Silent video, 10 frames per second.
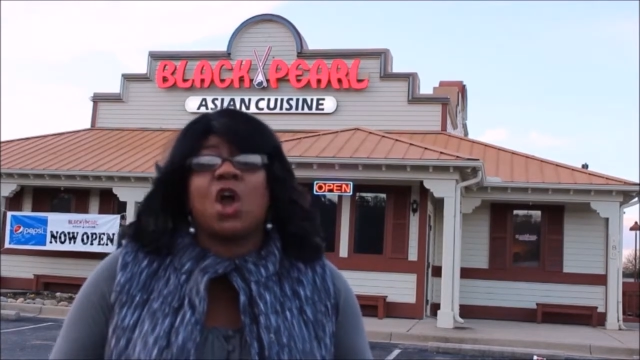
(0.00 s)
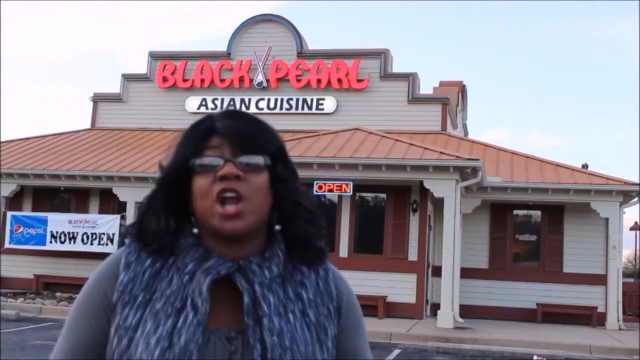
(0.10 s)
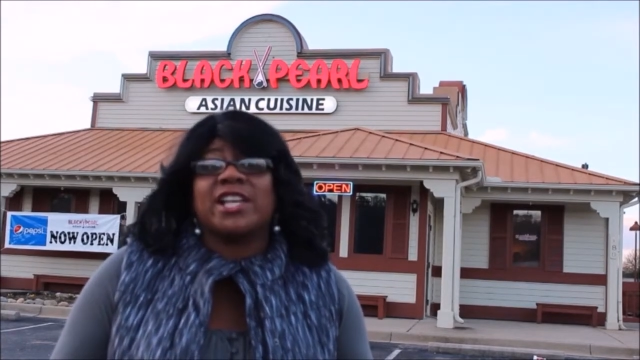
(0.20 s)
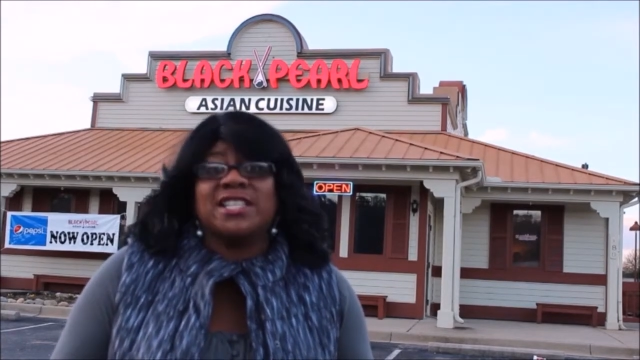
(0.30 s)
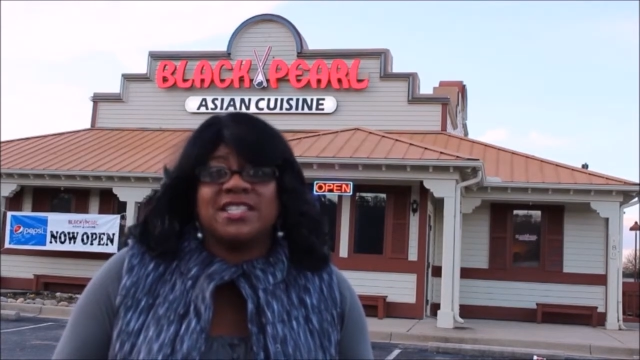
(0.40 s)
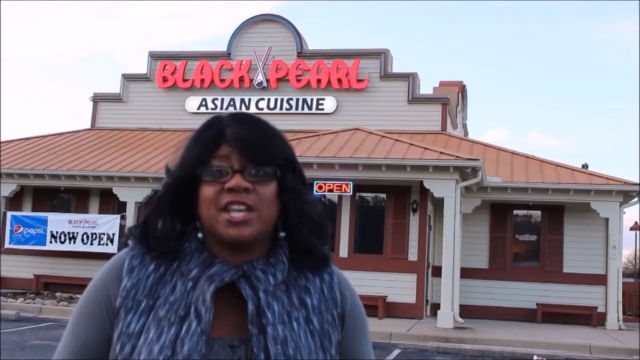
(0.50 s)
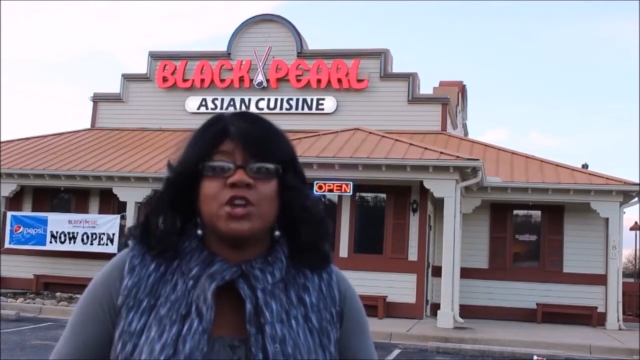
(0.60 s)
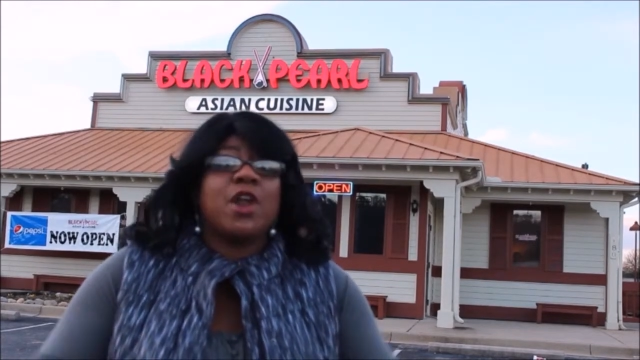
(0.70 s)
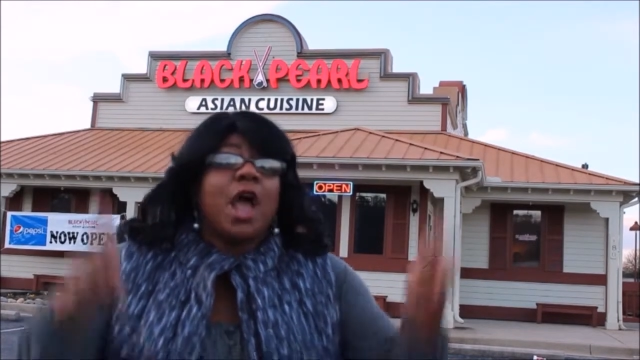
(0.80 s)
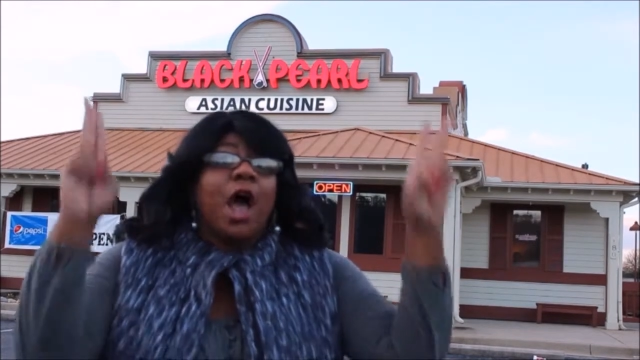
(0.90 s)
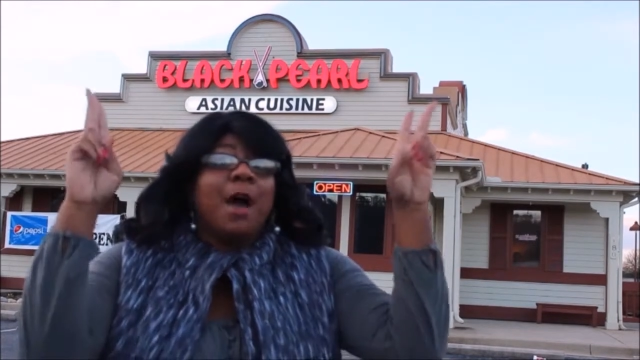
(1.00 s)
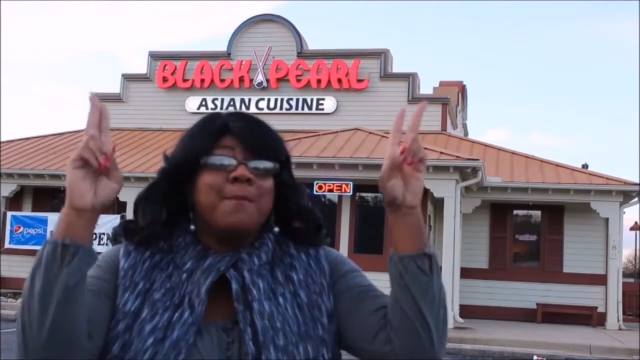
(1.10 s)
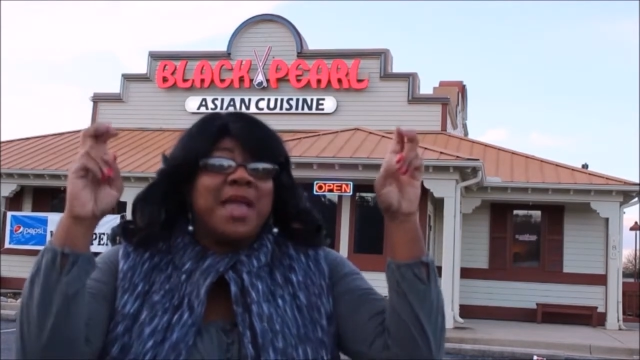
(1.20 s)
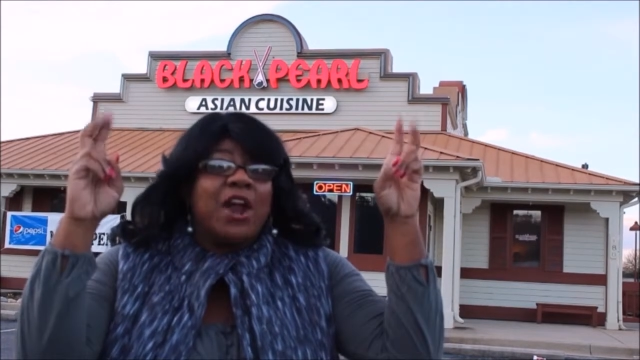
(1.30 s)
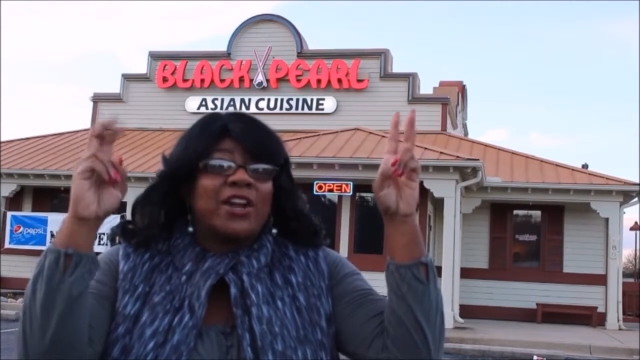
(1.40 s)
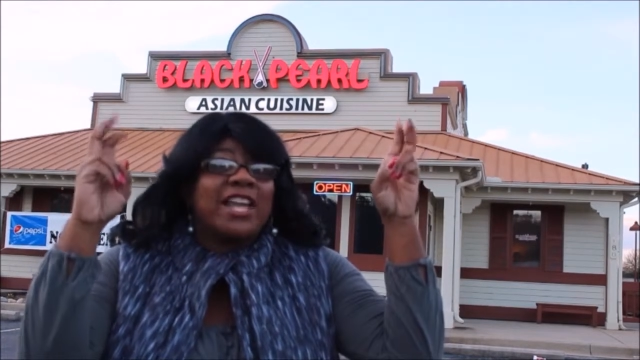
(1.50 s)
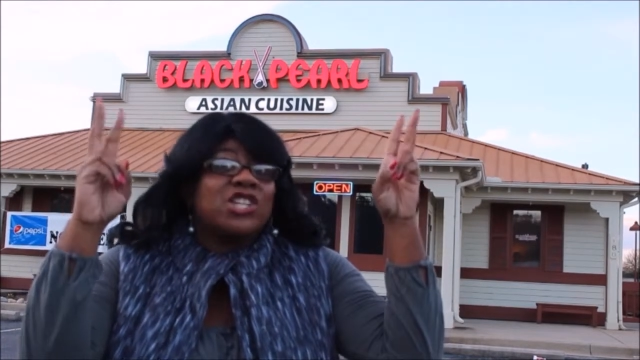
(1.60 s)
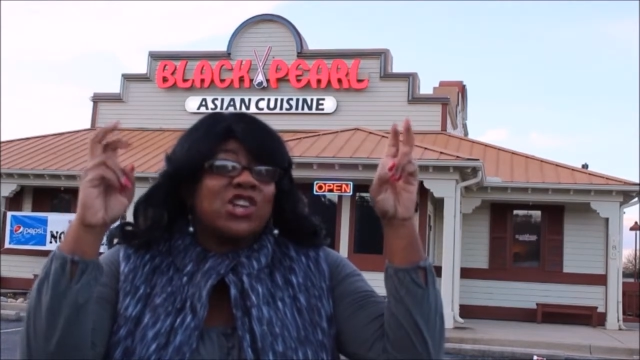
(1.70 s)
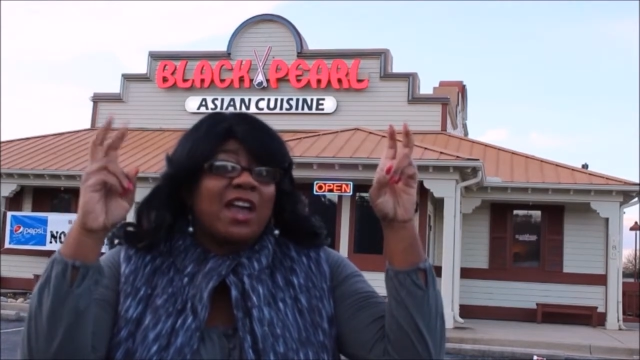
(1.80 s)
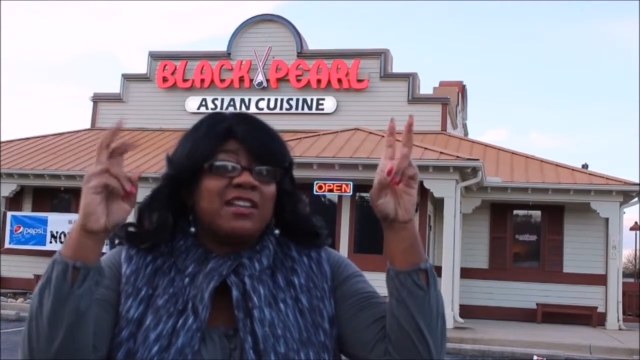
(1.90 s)
are considered
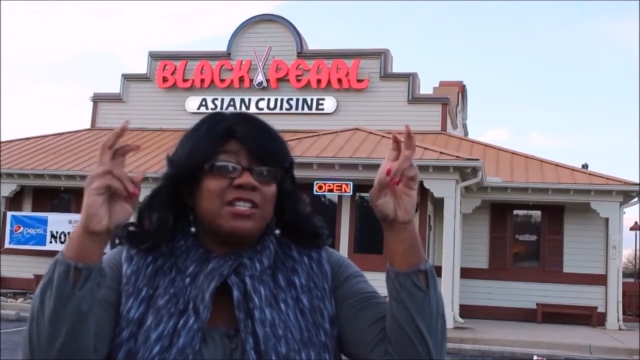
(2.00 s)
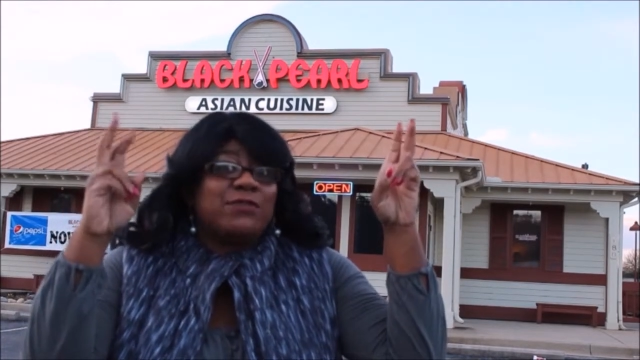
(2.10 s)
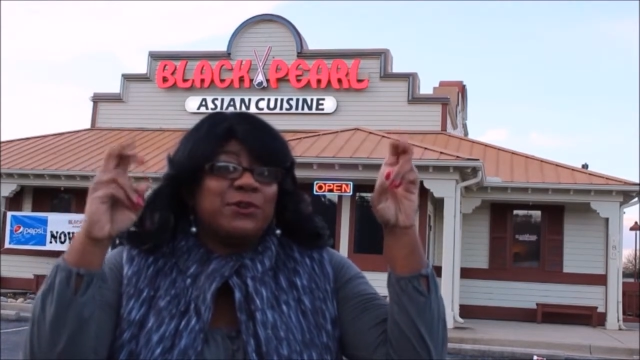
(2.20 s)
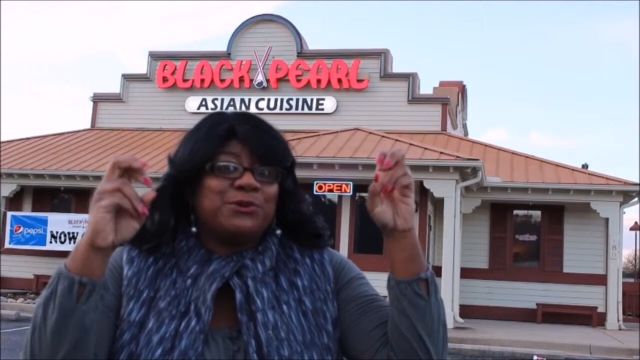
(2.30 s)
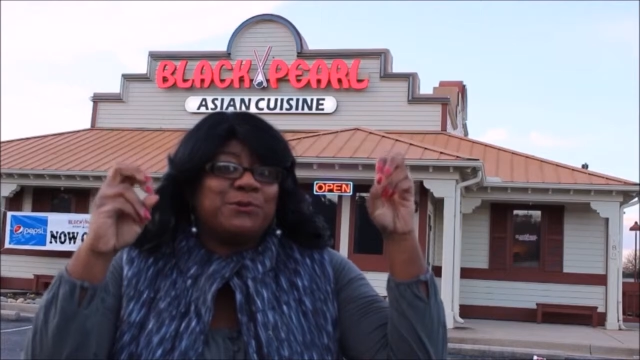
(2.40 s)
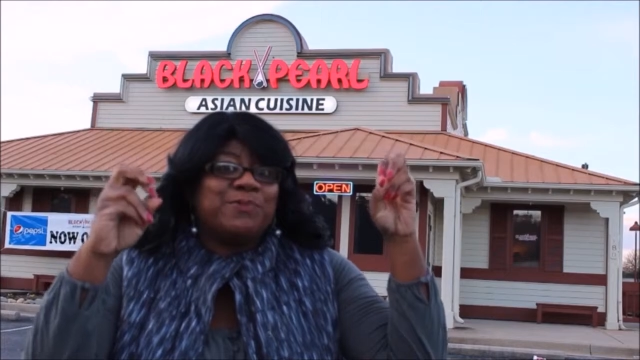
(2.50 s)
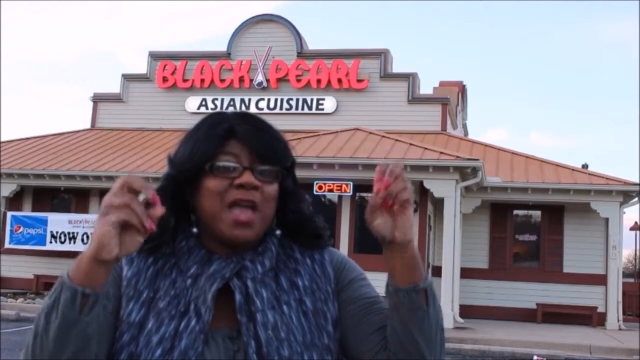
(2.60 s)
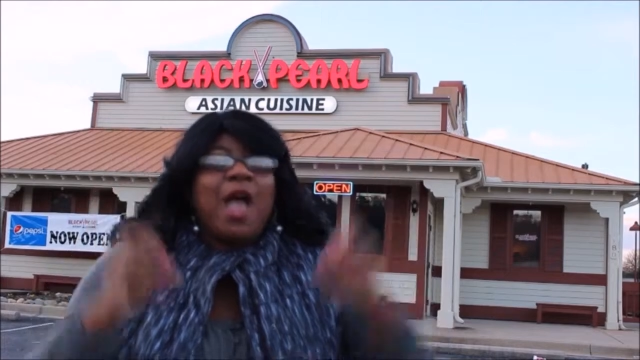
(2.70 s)
American Chinese food?